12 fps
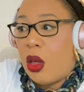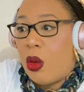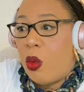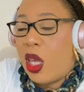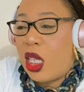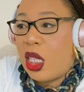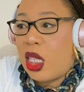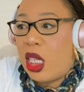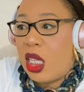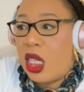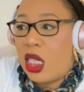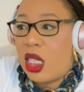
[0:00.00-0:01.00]
When
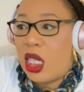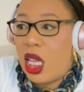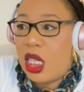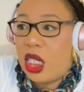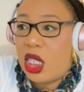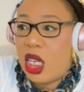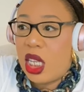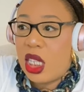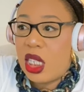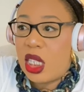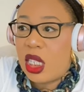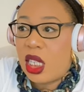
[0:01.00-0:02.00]
the
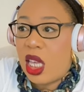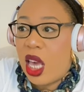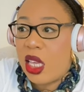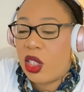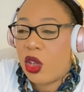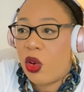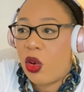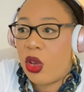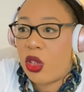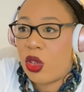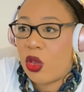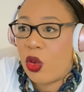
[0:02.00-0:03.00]
intelligence has
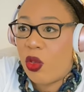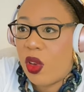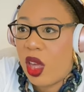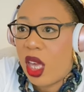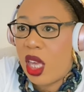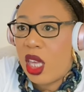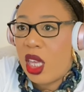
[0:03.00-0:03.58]
crossed over